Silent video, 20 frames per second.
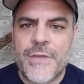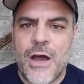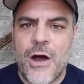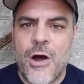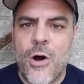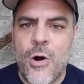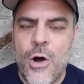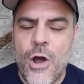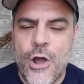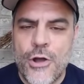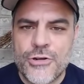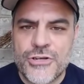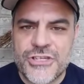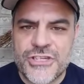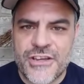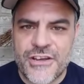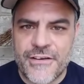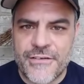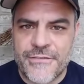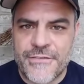a whole
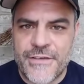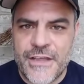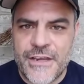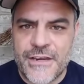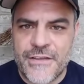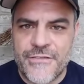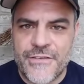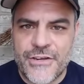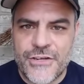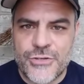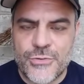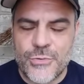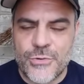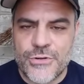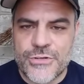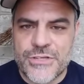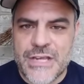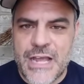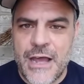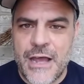host of
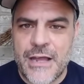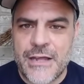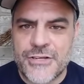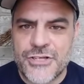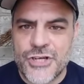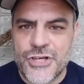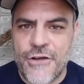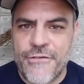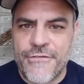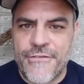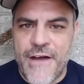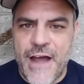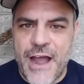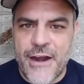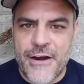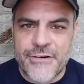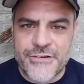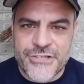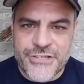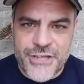individuals, uh, Joe
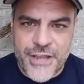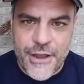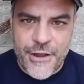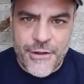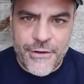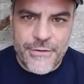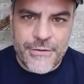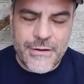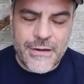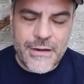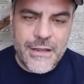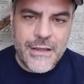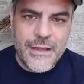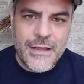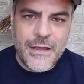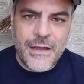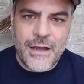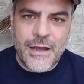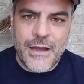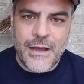Firestone,
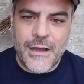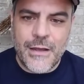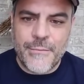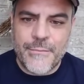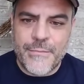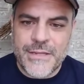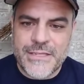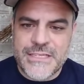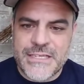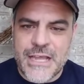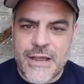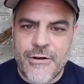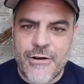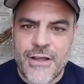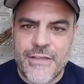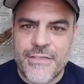um, etc.